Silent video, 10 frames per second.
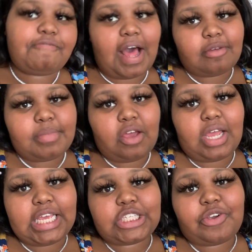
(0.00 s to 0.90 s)
follow me on
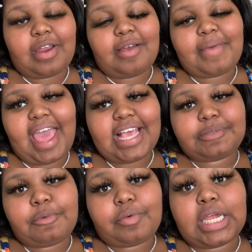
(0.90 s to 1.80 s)
Instagram at
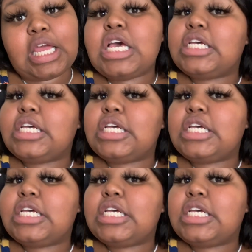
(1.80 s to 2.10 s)
It's Marie,